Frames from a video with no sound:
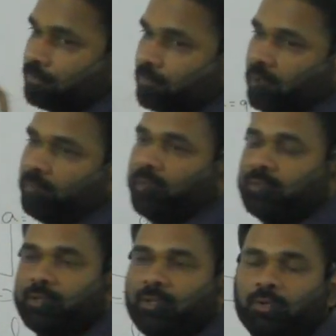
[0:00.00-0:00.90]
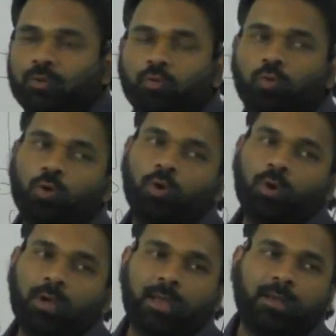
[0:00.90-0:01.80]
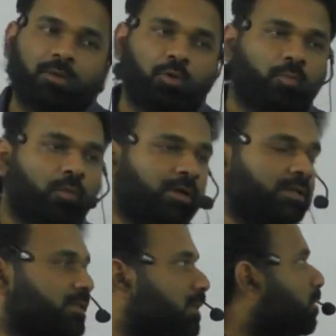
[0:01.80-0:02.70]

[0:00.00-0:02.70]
1/3 into L cube. What is the